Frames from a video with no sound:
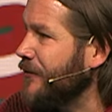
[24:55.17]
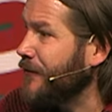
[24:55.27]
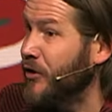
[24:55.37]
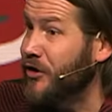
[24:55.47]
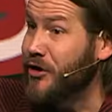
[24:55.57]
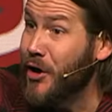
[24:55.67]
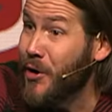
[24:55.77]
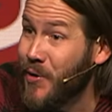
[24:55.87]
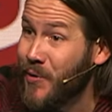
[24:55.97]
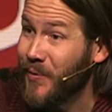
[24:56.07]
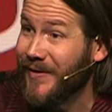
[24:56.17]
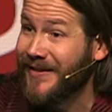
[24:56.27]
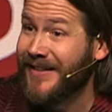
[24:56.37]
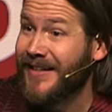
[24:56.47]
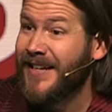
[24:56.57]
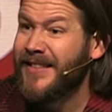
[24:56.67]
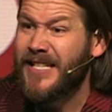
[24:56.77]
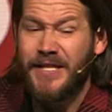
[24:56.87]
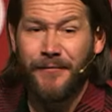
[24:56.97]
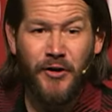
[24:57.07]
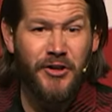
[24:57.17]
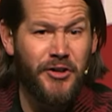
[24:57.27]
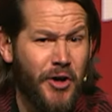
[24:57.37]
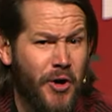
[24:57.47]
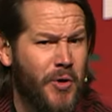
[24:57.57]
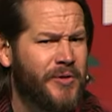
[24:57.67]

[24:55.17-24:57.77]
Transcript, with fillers: for you. This is for you.